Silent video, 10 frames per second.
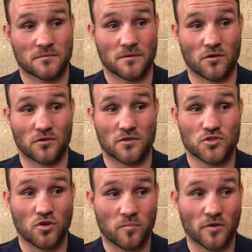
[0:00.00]
I looked at the
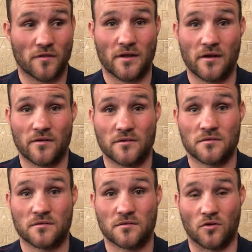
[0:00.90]
show put on there and
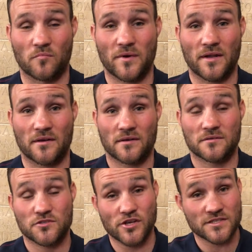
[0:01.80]
unbeaten
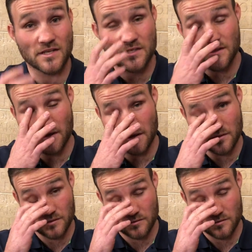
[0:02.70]
Jason Easton and.